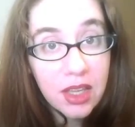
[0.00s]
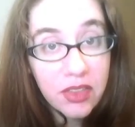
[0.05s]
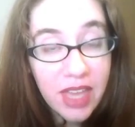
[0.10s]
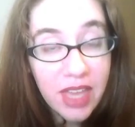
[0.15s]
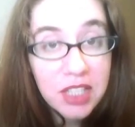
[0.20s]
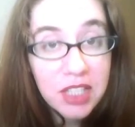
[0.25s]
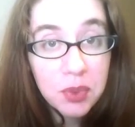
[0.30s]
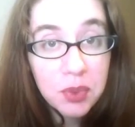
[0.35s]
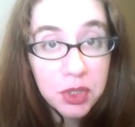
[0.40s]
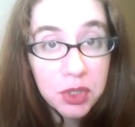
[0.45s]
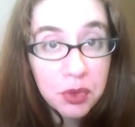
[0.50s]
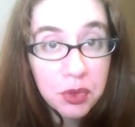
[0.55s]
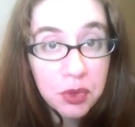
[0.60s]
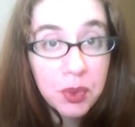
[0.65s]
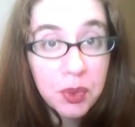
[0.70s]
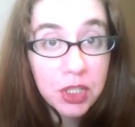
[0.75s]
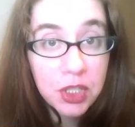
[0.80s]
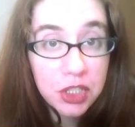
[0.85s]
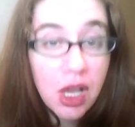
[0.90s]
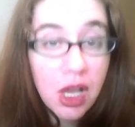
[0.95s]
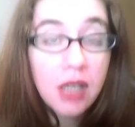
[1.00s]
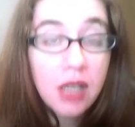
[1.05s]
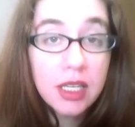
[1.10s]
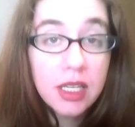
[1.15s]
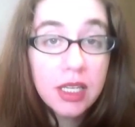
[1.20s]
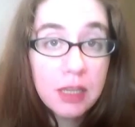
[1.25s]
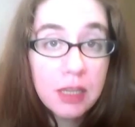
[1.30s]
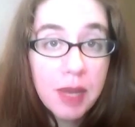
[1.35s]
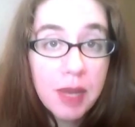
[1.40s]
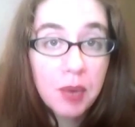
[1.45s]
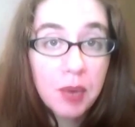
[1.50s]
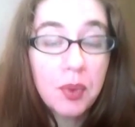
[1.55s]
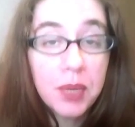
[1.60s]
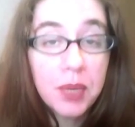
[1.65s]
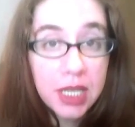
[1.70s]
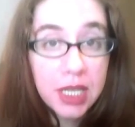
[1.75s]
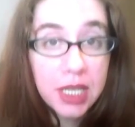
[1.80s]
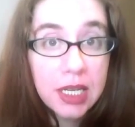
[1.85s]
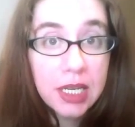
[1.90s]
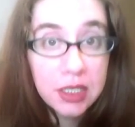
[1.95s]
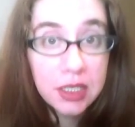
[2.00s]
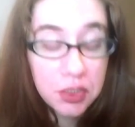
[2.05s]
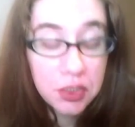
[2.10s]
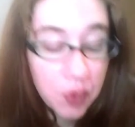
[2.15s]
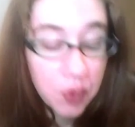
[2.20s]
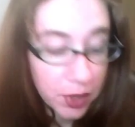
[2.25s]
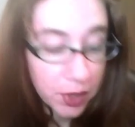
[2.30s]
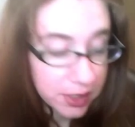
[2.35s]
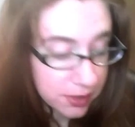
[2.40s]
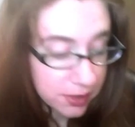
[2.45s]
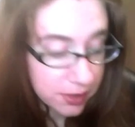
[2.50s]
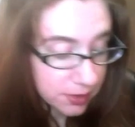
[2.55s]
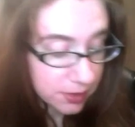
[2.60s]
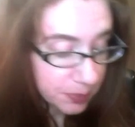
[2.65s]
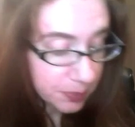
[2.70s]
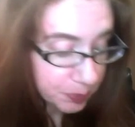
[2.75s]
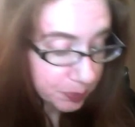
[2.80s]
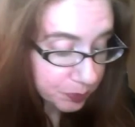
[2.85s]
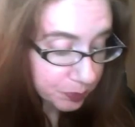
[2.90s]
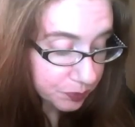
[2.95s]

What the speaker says: that's what we're talking about when we're getting to voice.